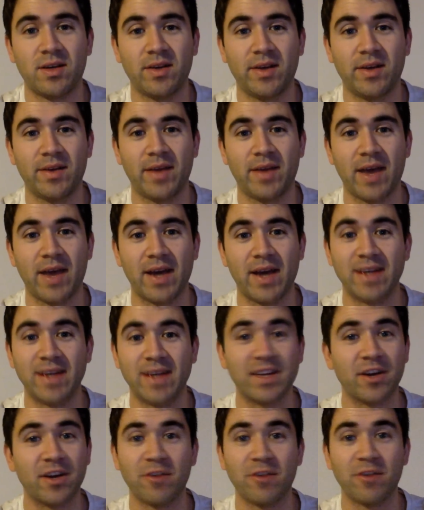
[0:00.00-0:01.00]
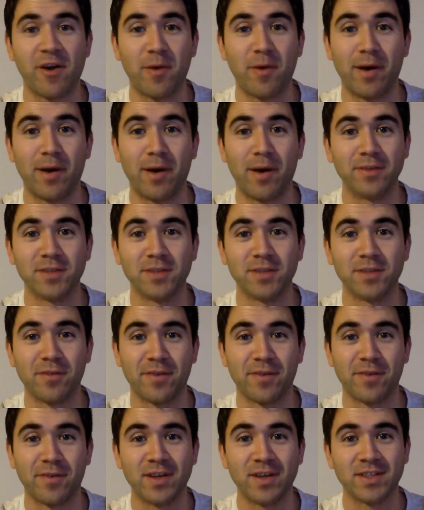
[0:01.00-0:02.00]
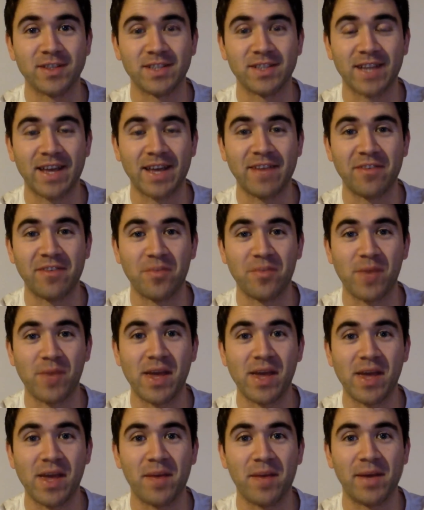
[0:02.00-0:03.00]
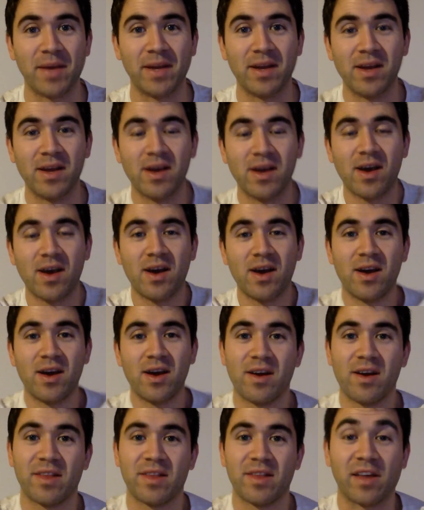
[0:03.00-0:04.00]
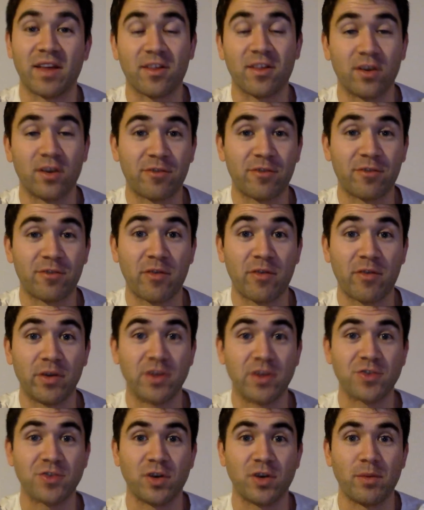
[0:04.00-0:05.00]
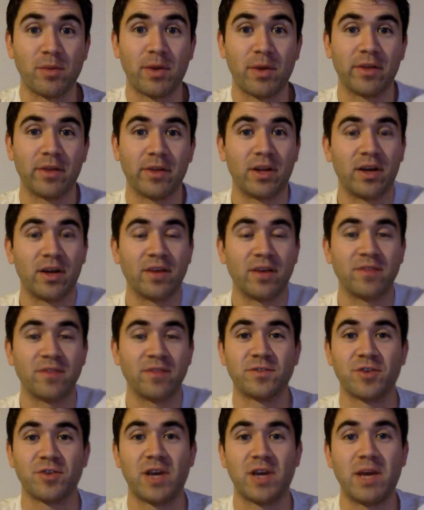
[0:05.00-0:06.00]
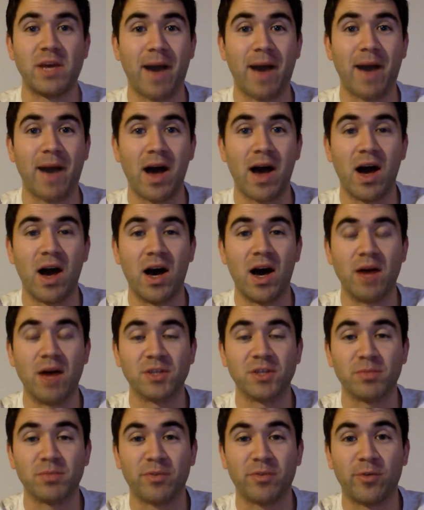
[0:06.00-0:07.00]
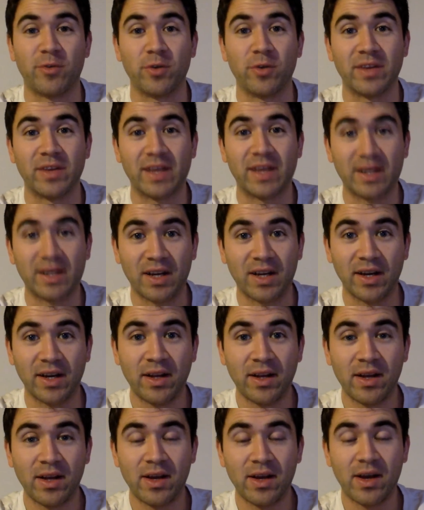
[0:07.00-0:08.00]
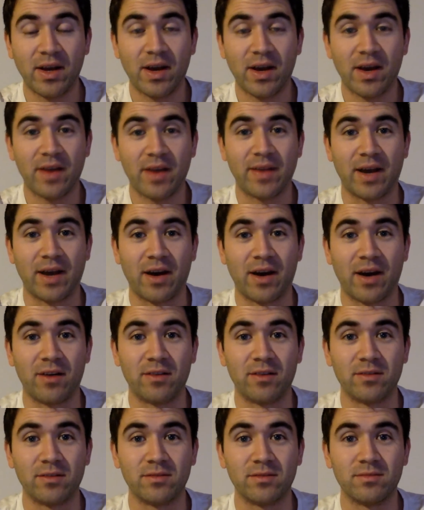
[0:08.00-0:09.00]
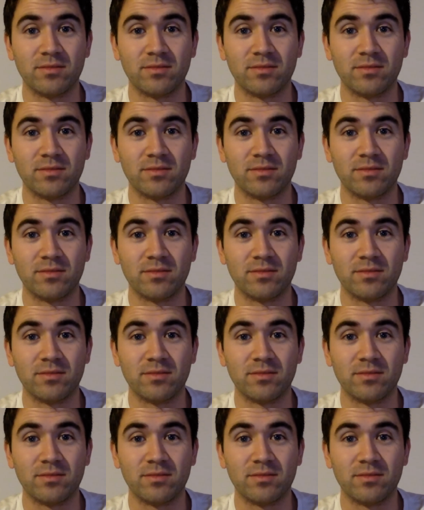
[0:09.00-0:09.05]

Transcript: Yeah, it didn't go very well so far today for me. I mean, thanks a lot for everyone that joined me on the live stream just before the deadline. Now,